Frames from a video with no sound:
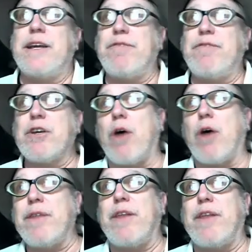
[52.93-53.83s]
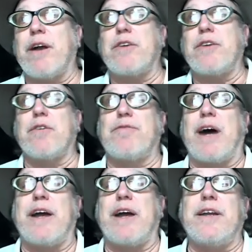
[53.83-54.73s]
If you go in there, you'll
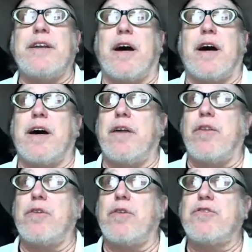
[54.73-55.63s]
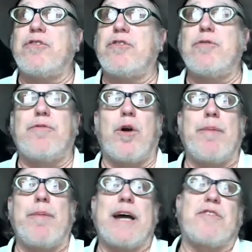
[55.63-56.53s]
find those two
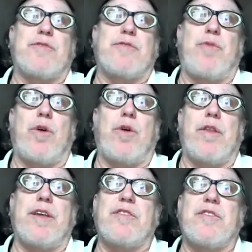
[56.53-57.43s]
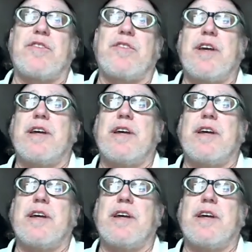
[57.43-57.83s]
formats for this